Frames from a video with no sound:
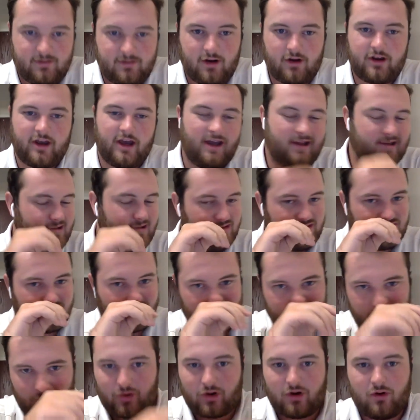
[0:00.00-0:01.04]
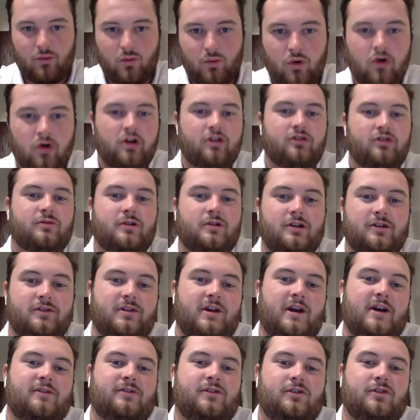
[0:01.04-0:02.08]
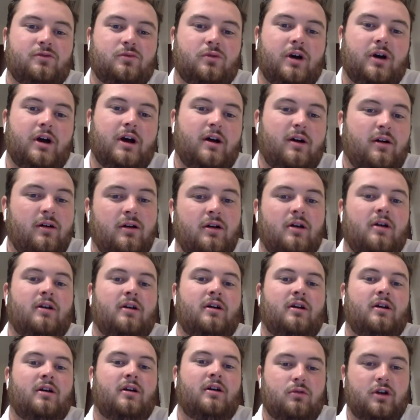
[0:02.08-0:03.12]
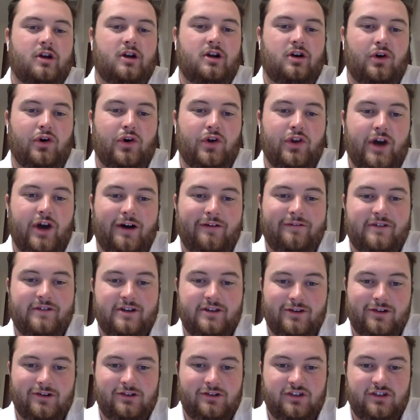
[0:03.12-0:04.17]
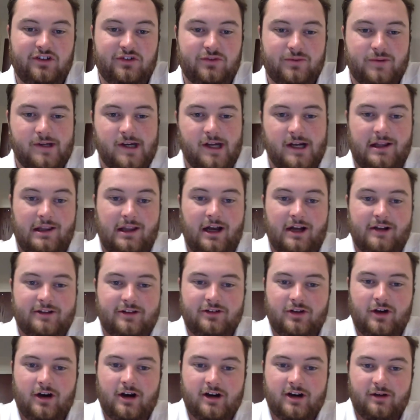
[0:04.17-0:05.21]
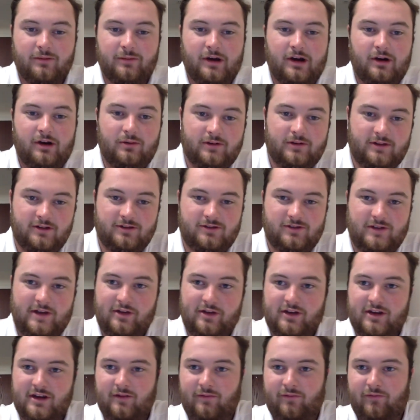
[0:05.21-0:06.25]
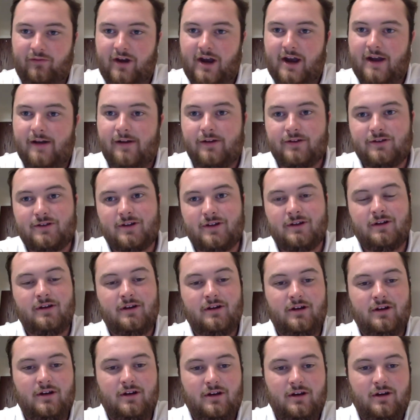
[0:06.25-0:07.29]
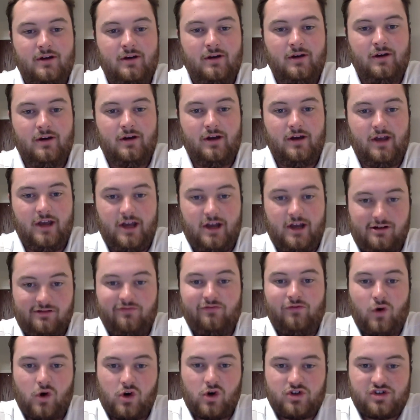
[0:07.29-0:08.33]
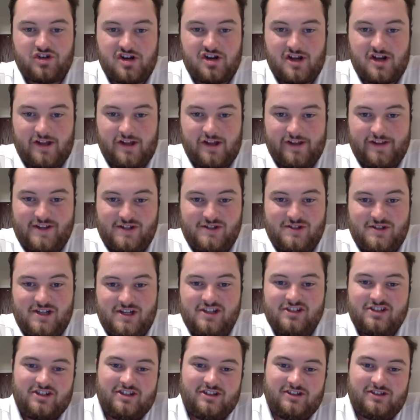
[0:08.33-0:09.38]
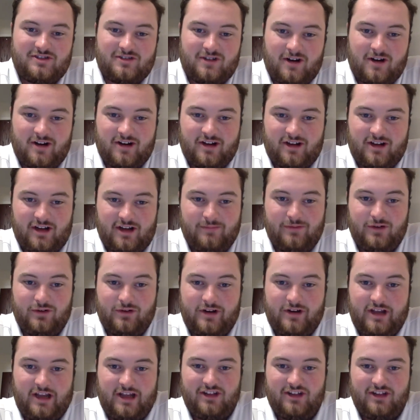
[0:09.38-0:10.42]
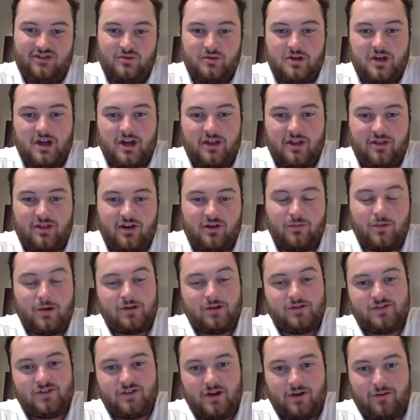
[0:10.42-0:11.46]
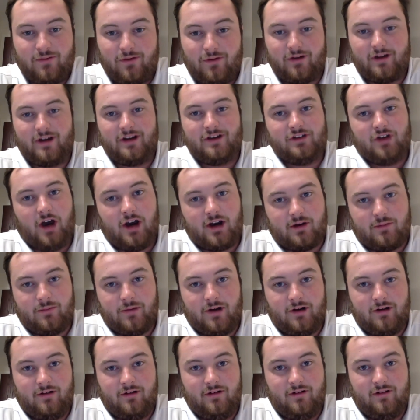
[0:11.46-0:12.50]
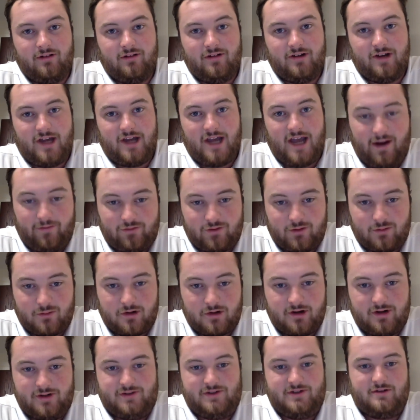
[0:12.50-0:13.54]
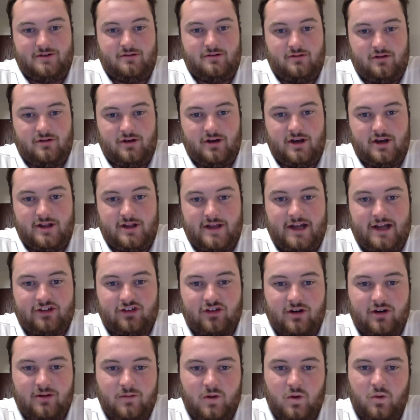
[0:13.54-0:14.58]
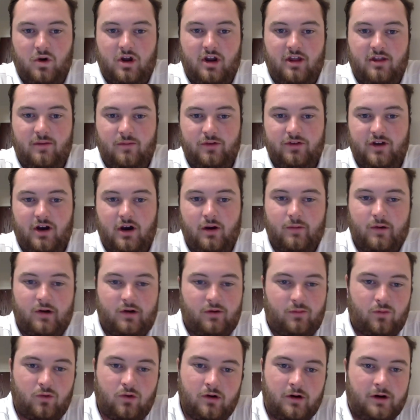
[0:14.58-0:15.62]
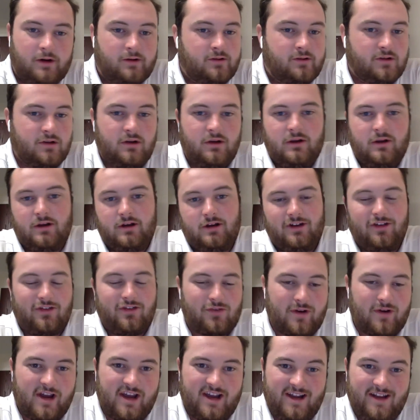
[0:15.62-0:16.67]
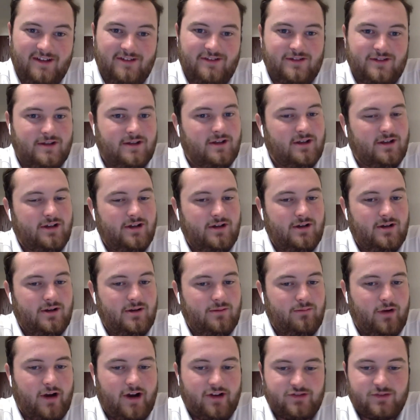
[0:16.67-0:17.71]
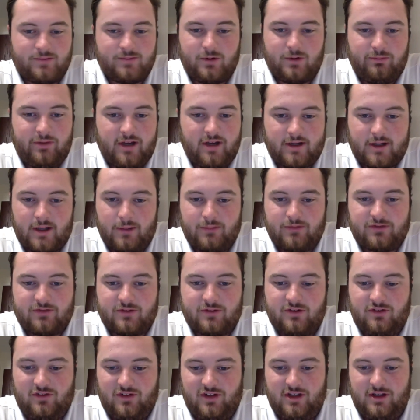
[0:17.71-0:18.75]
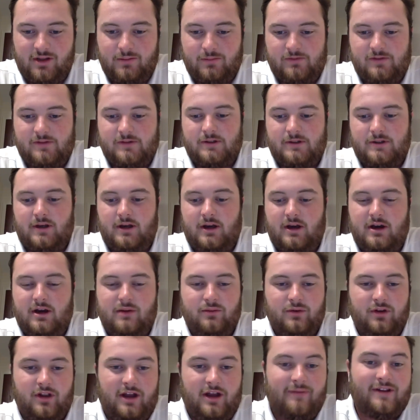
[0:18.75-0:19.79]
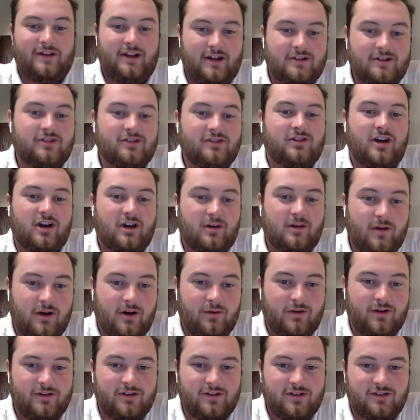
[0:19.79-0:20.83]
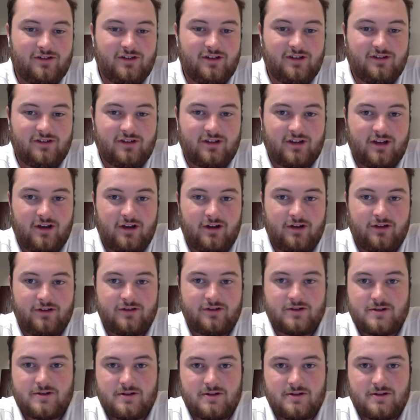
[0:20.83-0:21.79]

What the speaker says: Okay, so more awards were announced as well. We're going to hold off on those because we got a lot to talk about with the Stanley Cup Finals. And unfortunately, this season is starting to come to an end, so we got to think about stuff we're going to talk about afterwards, and that's going to be one of them. We'll talk about awards, trades, possible pickups for teams. We'll have a lot to talk about once this season goes.